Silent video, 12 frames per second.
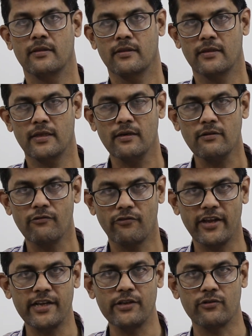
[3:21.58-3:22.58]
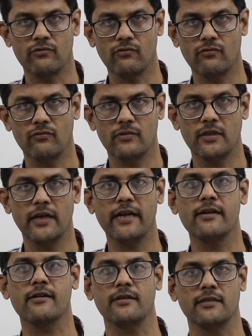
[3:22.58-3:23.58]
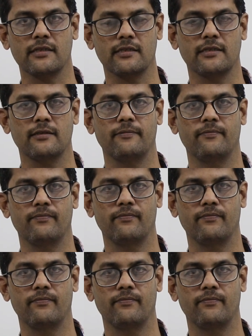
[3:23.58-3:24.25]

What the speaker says: the venue, the address.